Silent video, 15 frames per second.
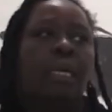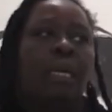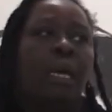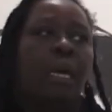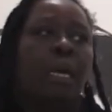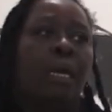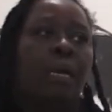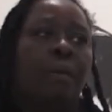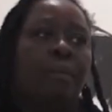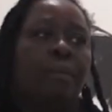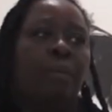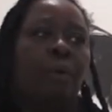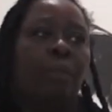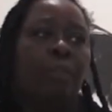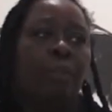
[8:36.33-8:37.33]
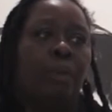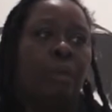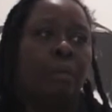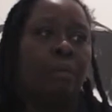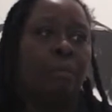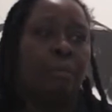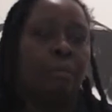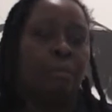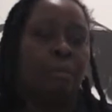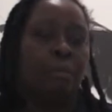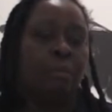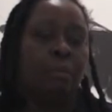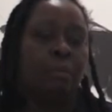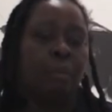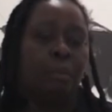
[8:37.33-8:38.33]
on the
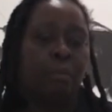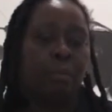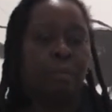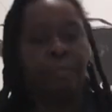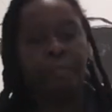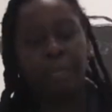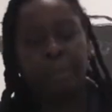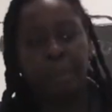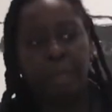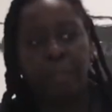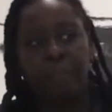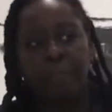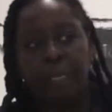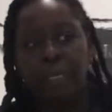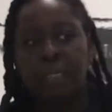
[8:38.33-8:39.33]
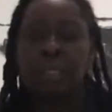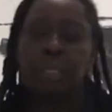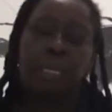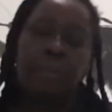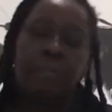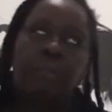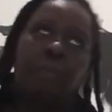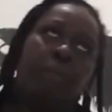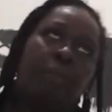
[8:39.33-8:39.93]
female figures, and even on